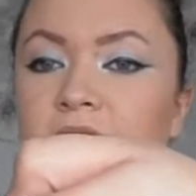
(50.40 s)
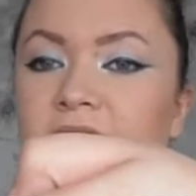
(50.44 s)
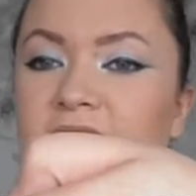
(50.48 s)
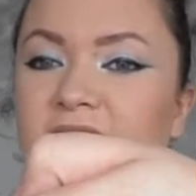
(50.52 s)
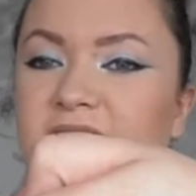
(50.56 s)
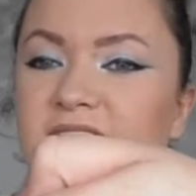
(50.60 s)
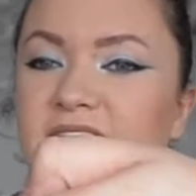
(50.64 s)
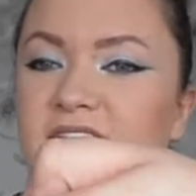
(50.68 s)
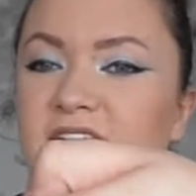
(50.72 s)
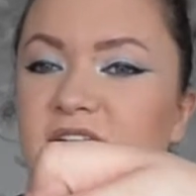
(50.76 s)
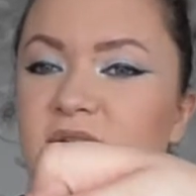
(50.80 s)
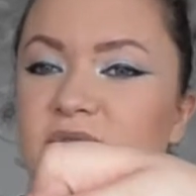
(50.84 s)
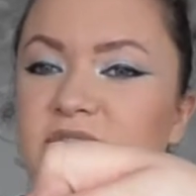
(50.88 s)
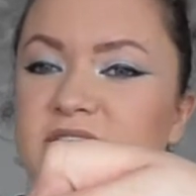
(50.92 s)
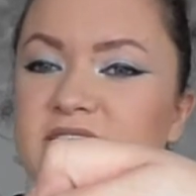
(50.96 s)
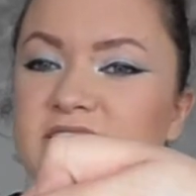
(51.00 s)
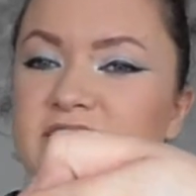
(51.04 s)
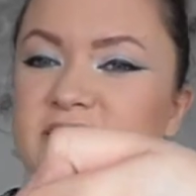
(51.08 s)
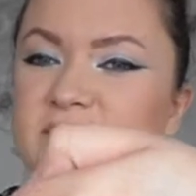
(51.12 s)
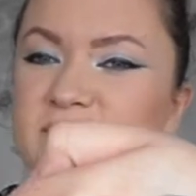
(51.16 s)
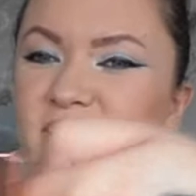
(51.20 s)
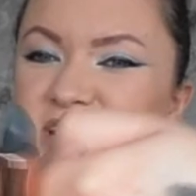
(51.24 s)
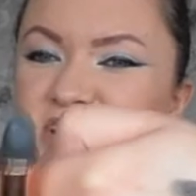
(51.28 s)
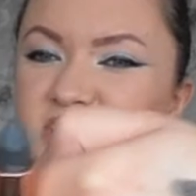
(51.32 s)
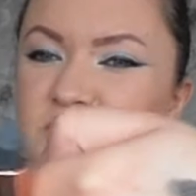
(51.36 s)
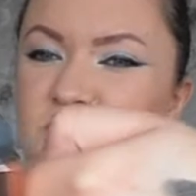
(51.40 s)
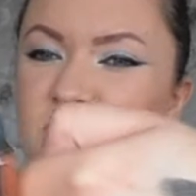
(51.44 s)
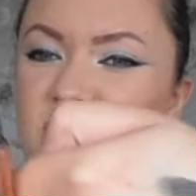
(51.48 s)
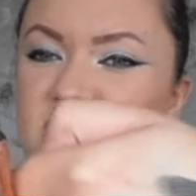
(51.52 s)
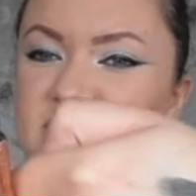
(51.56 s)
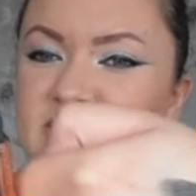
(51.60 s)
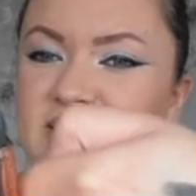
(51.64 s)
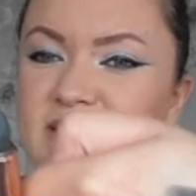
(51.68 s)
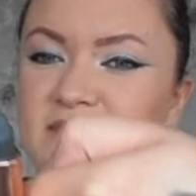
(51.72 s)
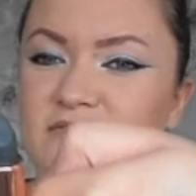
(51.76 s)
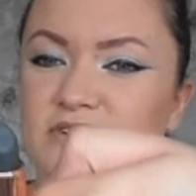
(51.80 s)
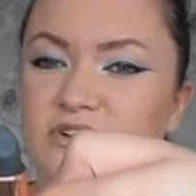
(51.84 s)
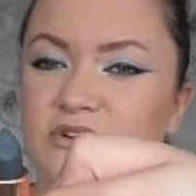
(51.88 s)
And I know that
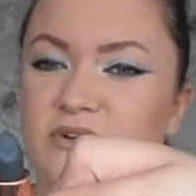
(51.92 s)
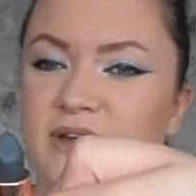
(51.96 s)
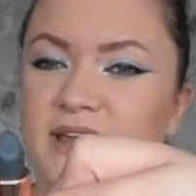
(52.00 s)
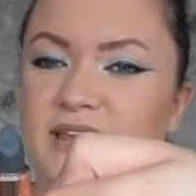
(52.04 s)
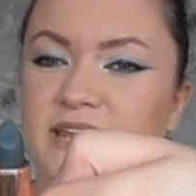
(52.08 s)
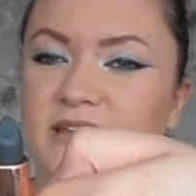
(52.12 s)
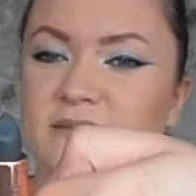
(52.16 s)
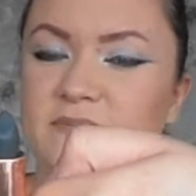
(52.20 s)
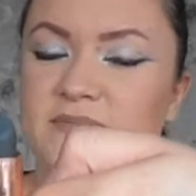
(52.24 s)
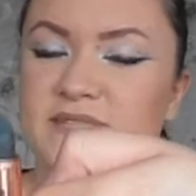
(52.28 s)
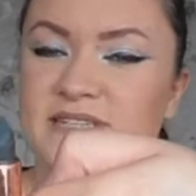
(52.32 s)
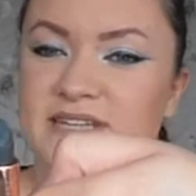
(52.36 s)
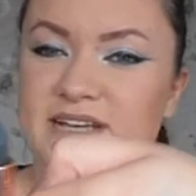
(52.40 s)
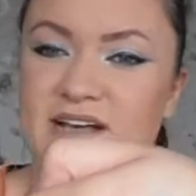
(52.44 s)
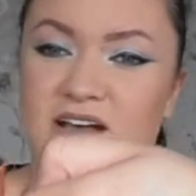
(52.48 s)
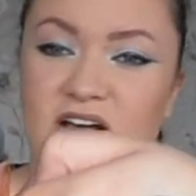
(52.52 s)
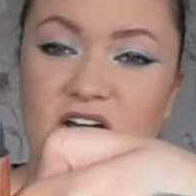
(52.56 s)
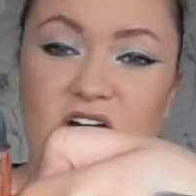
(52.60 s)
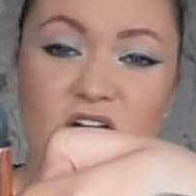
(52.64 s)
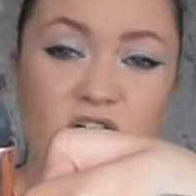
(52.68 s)
Smashbox have a grey lipstick.